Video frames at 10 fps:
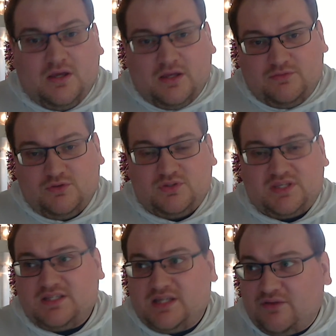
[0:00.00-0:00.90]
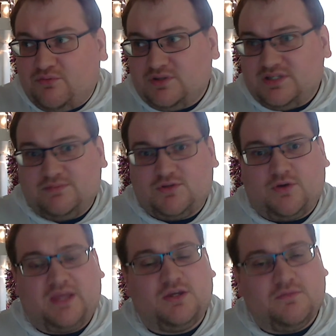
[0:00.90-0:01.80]
if you said to the F1 teams,
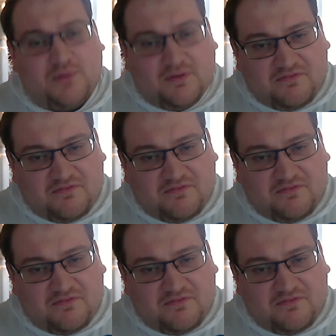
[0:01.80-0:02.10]
okay, you can put a